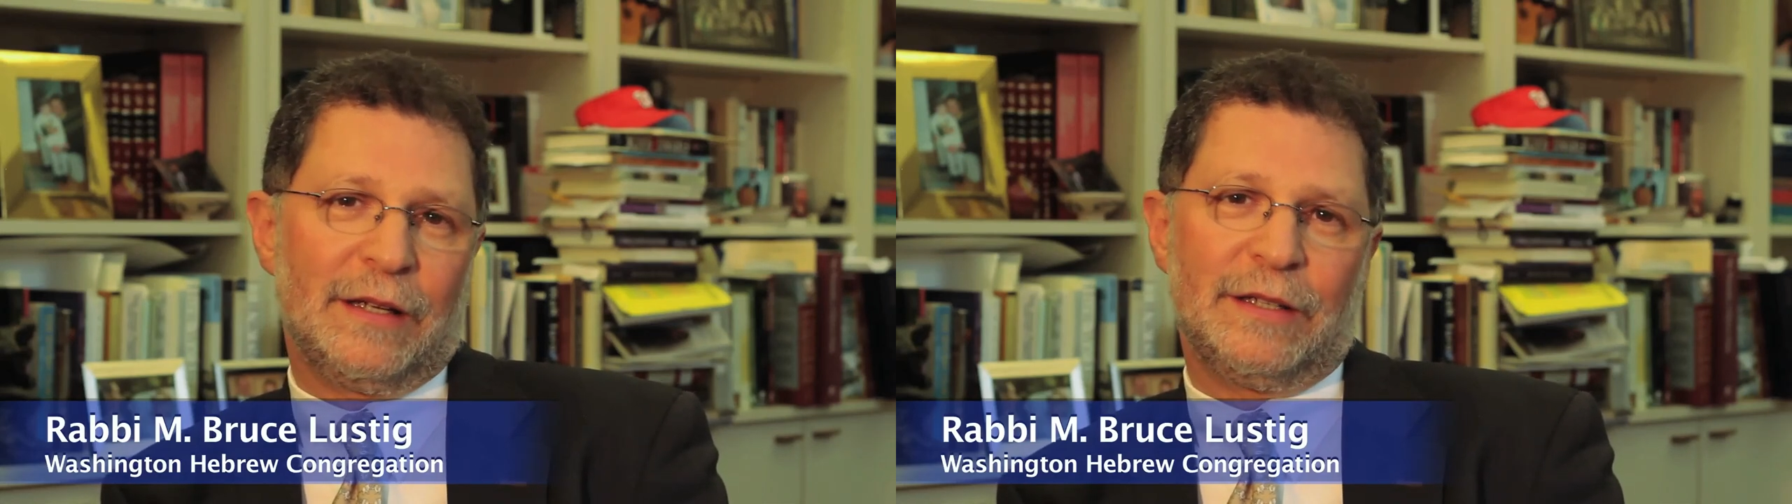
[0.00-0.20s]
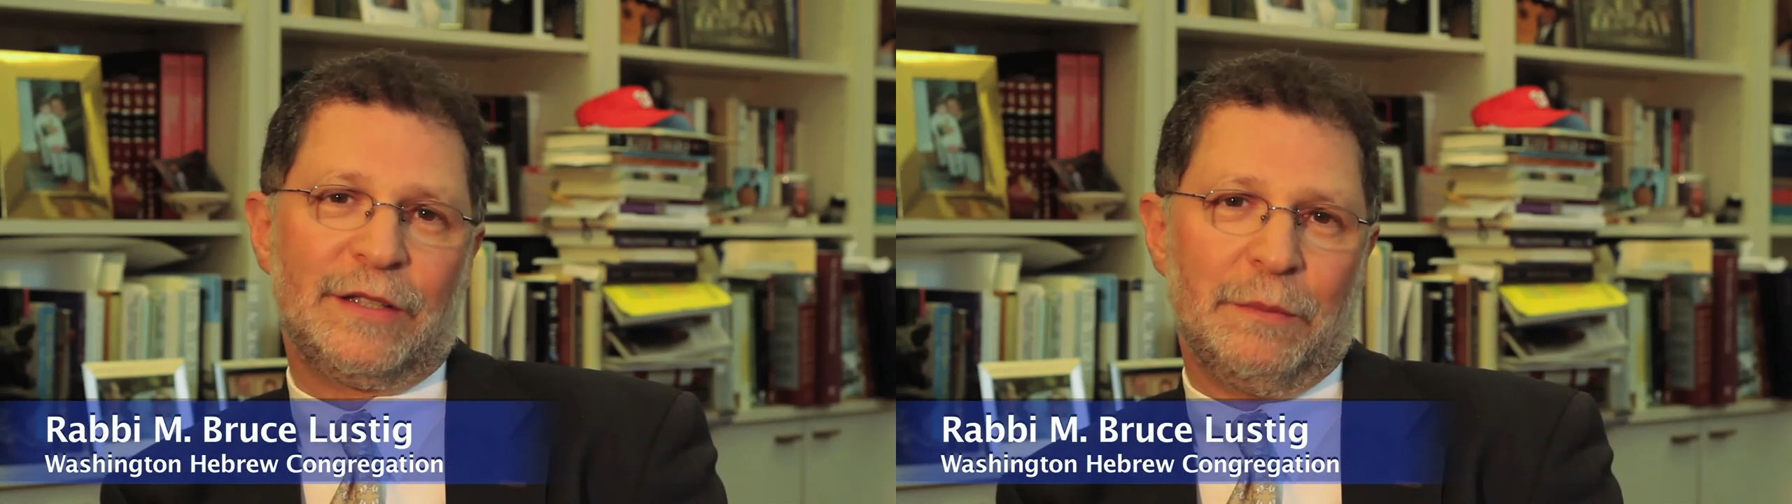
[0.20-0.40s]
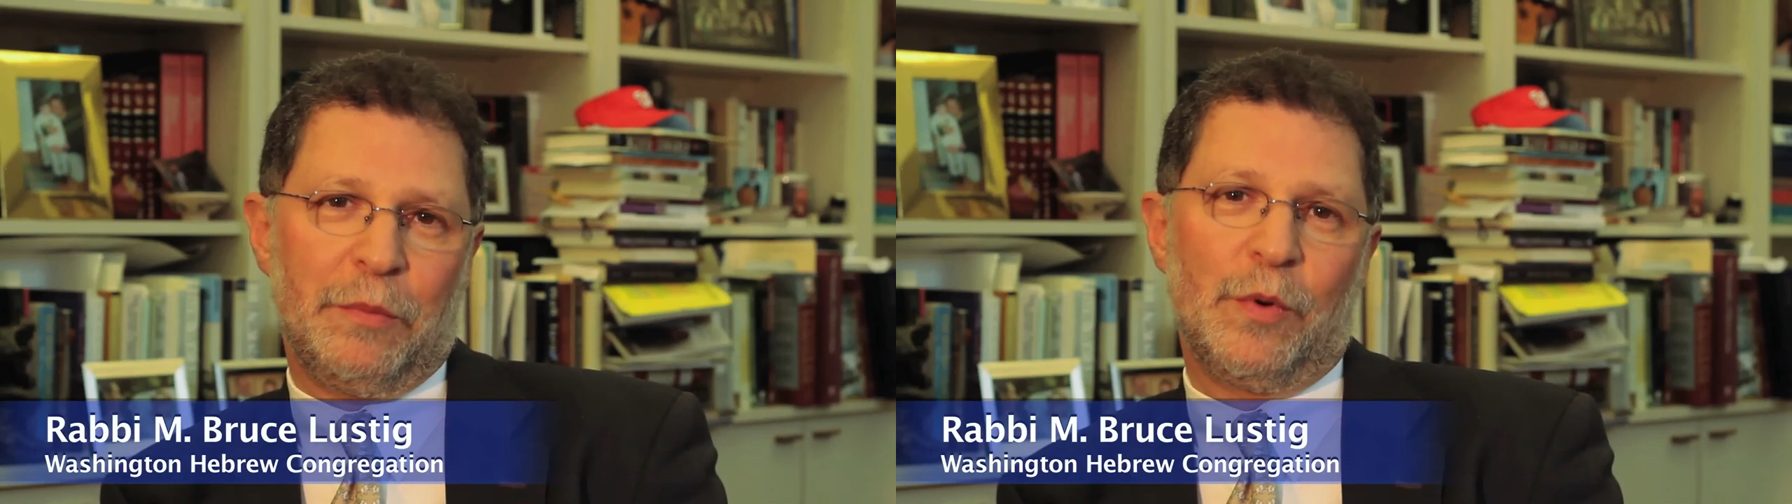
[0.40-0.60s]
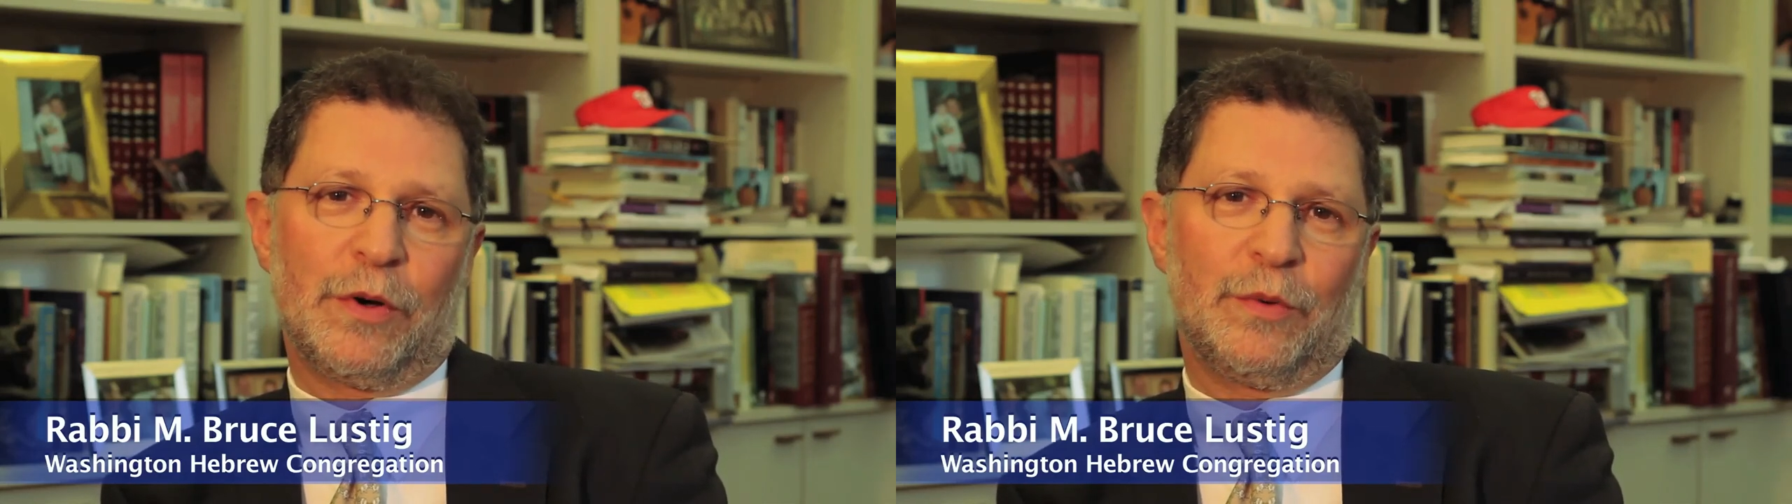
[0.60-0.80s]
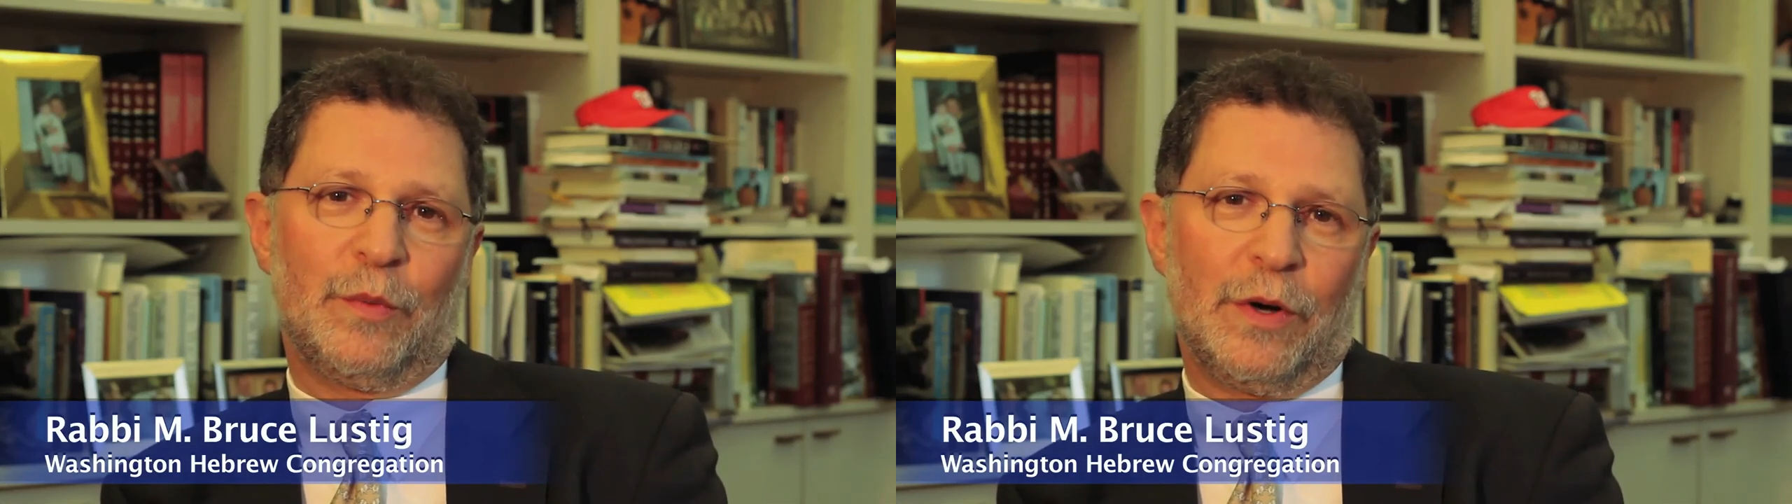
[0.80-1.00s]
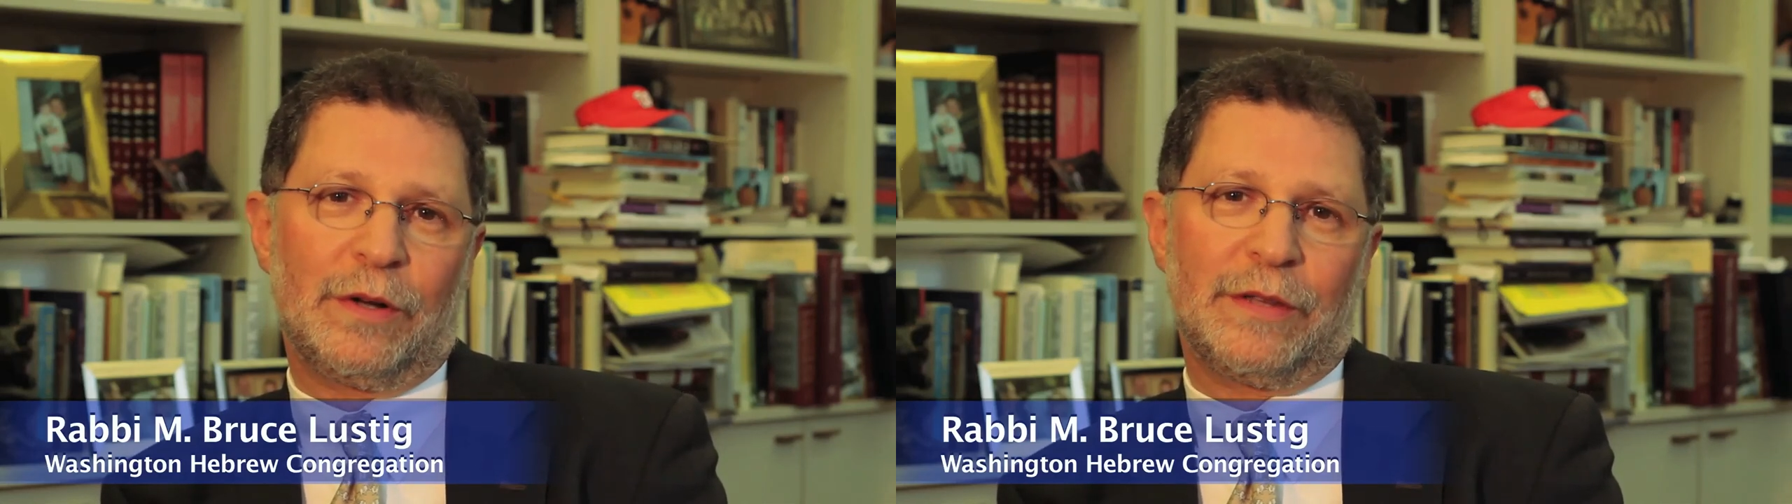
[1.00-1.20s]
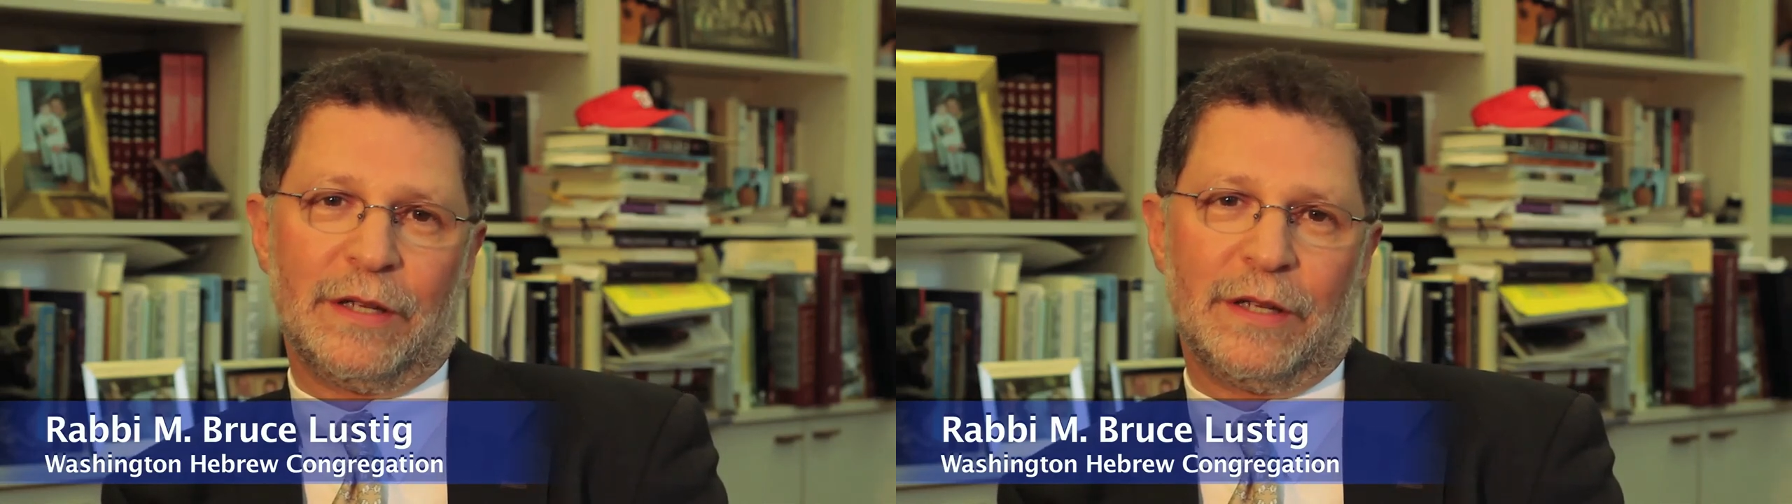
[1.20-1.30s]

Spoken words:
is important work,